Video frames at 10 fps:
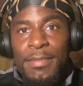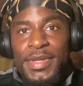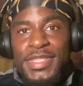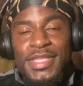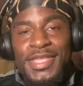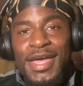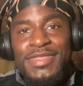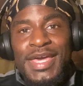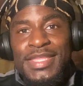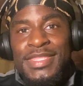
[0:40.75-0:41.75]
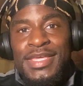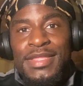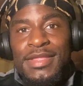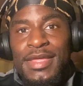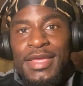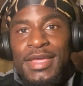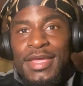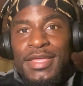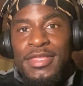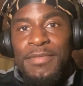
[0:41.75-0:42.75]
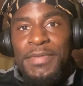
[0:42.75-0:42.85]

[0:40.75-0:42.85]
But 10 times out of 10, some